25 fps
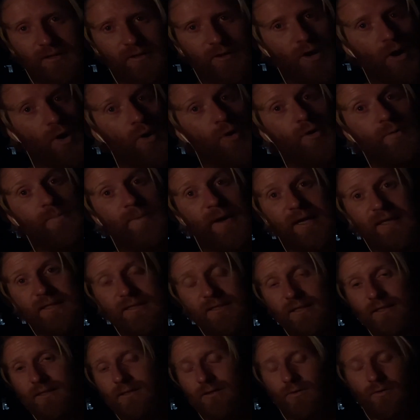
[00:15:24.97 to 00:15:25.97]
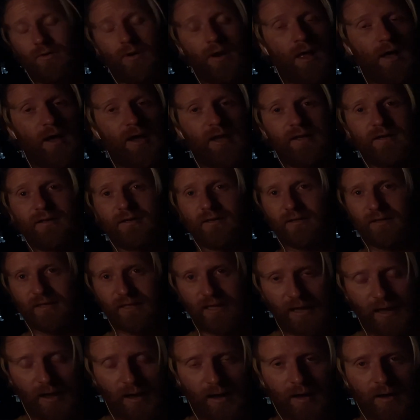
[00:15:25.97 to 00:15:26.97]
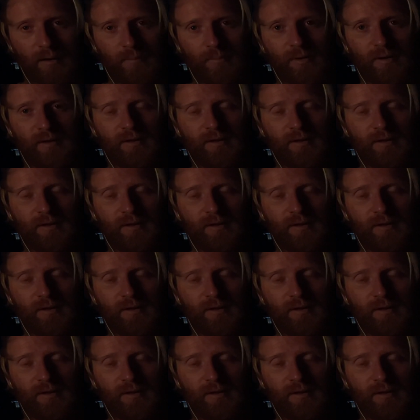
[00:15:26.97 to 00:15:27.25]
code bases online at GitHub,